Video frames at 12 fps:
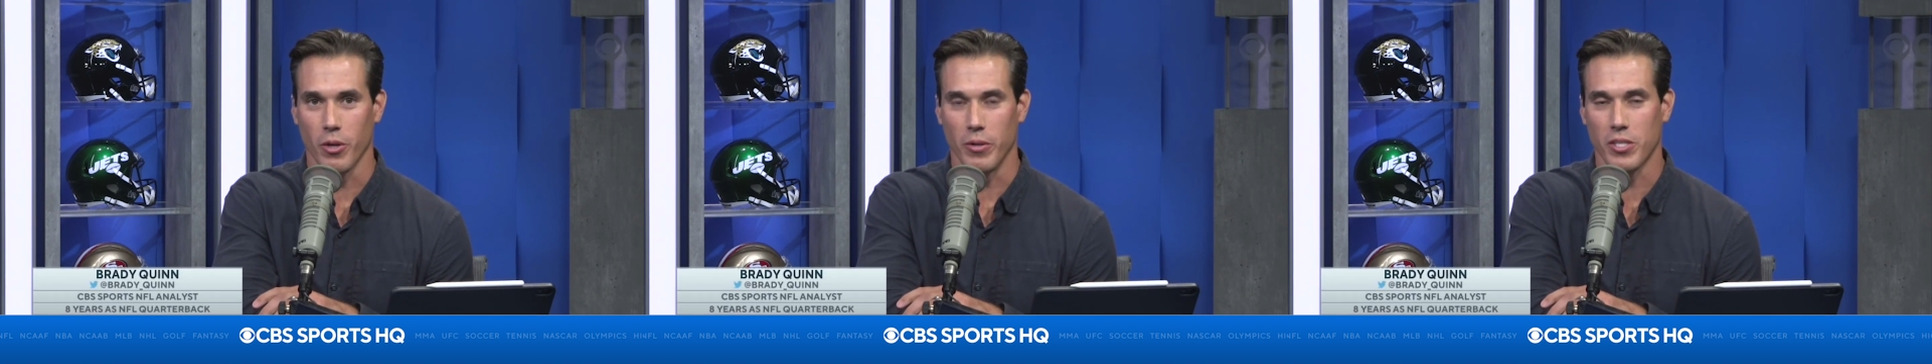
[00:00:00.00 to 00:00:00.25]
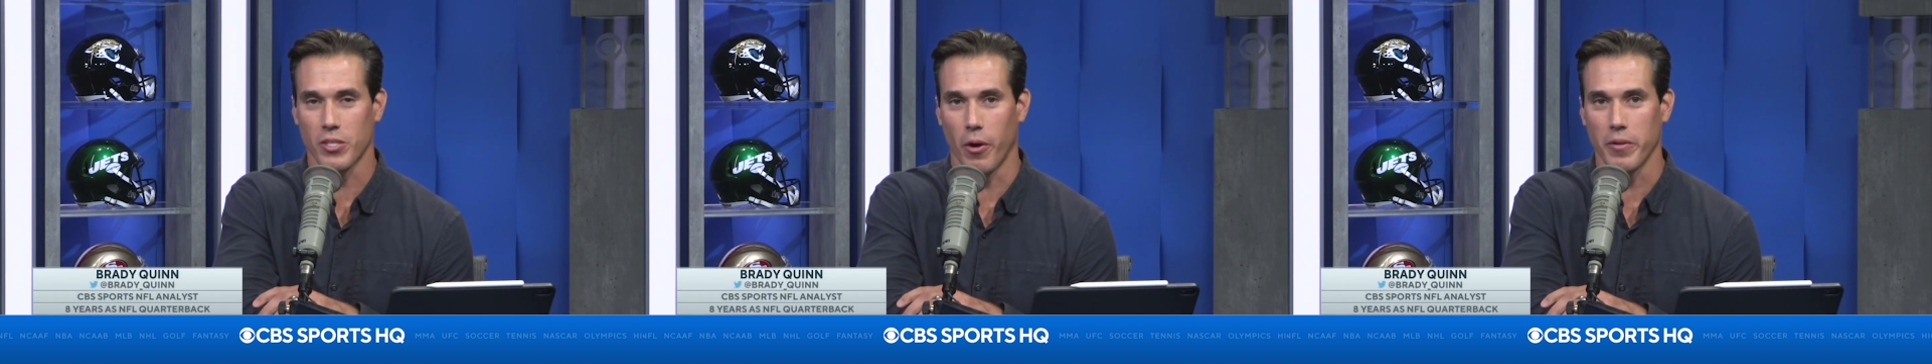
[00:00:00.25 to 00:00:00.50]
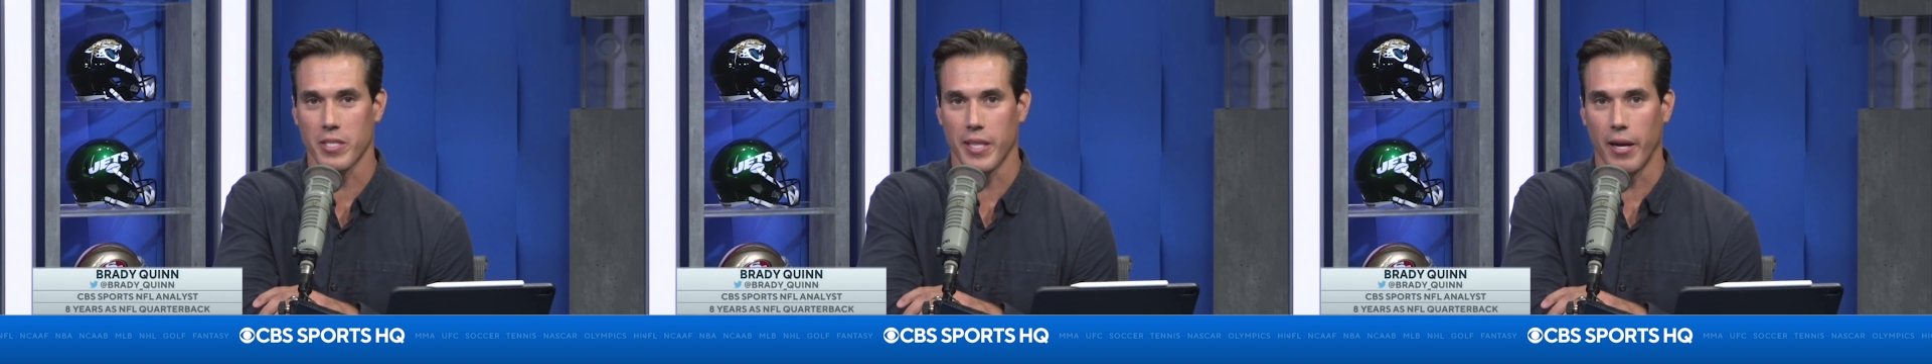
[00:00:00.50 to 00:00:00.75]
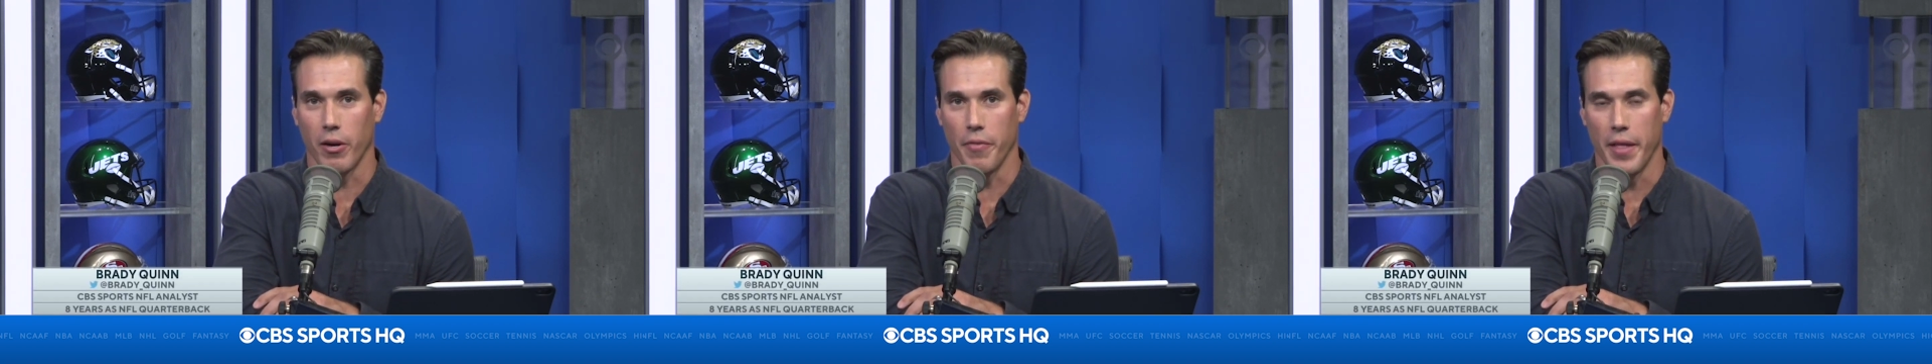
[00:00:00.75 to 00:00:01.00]
So it starts
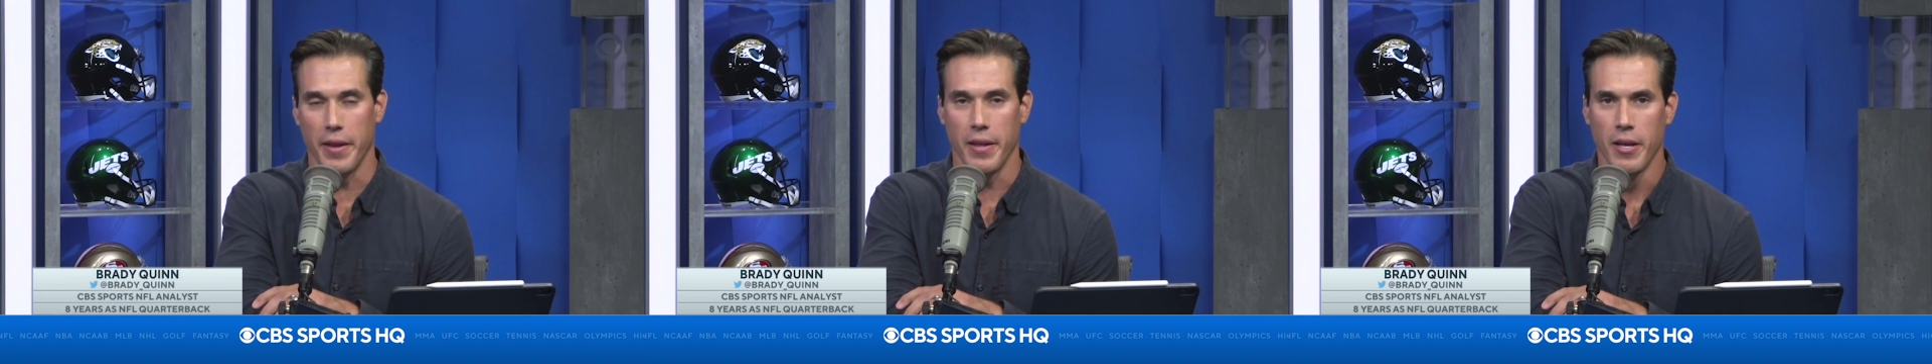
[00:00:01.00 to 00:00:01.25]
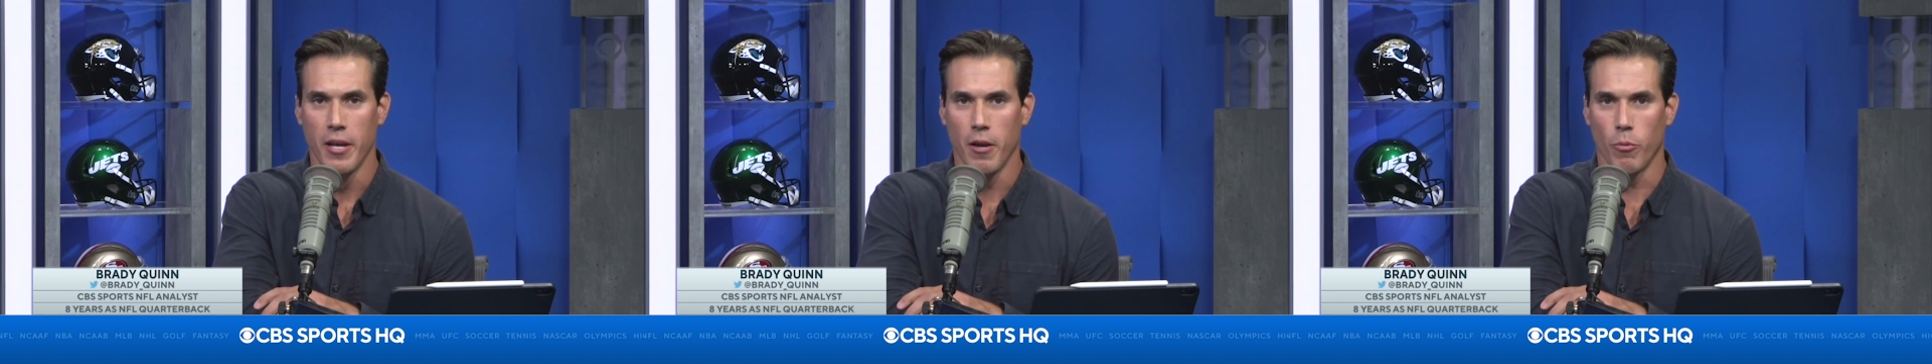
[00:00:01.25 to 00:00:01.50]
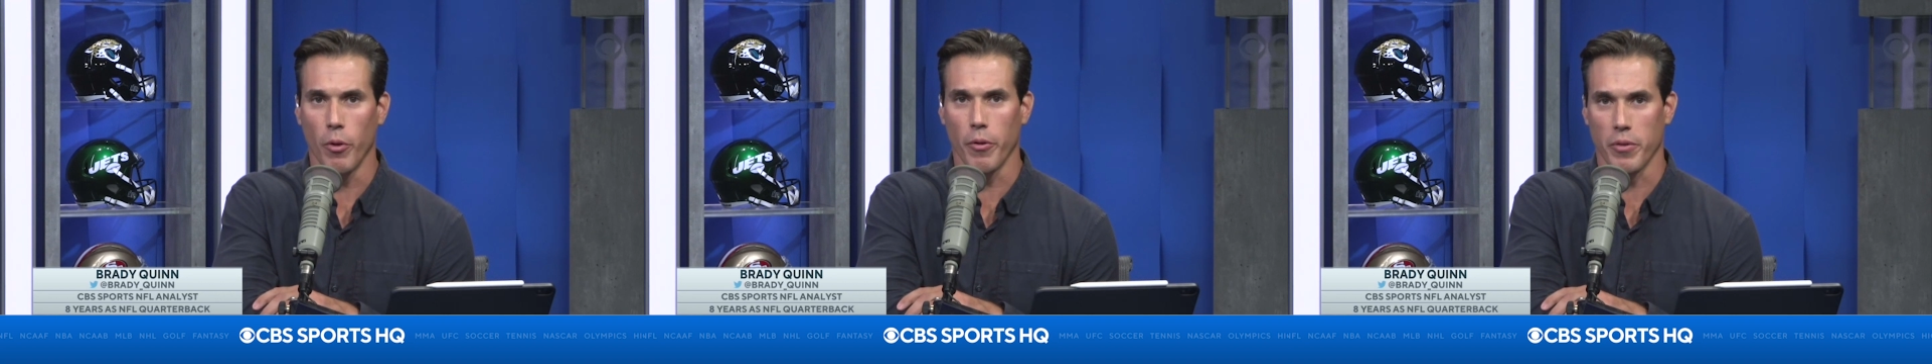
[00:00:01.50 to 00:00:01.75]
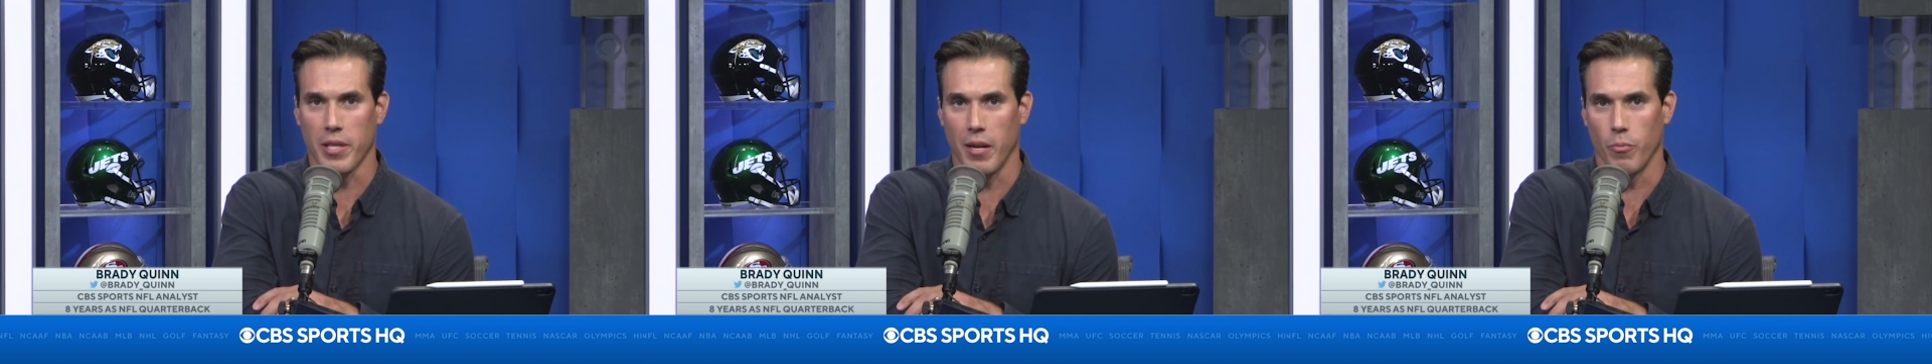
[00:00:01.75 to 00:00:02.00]
there, and then
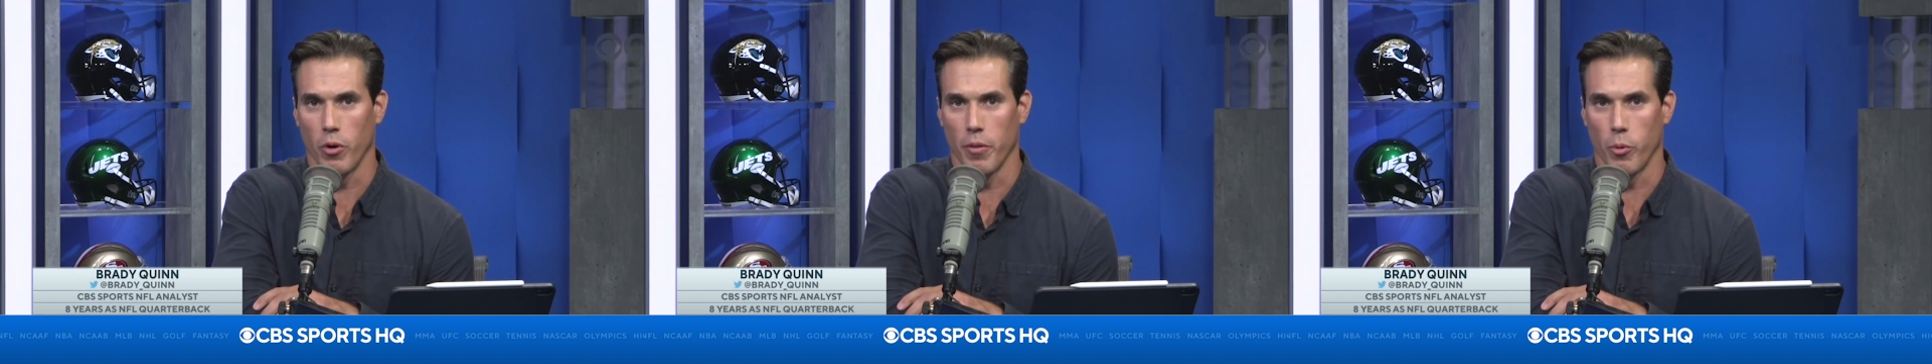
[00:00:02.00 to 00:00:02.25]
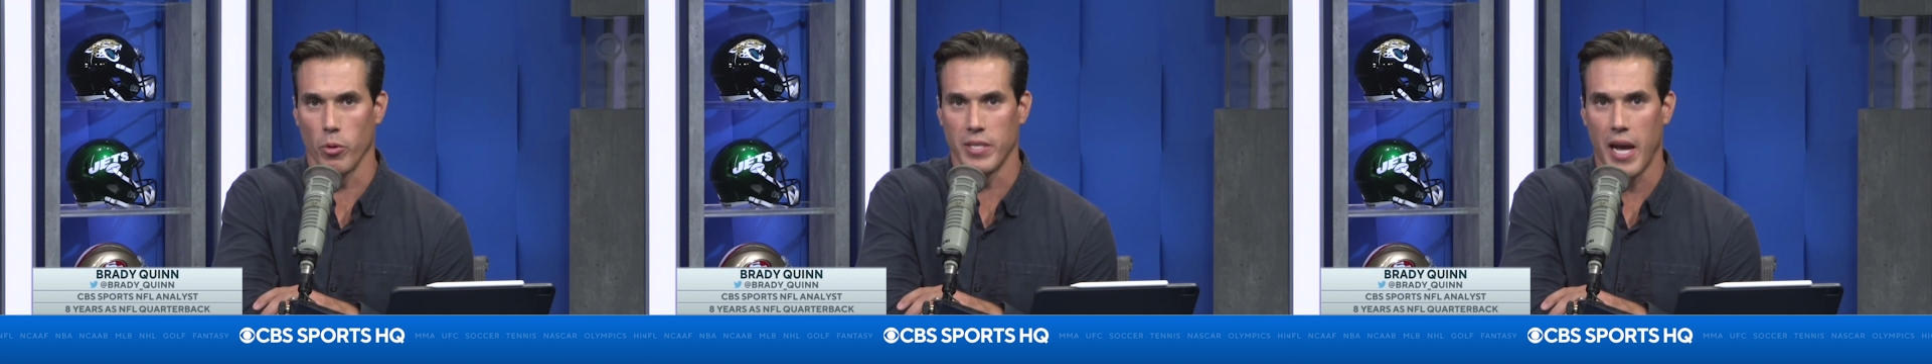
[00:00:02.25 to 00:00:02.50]
really with getting one of the more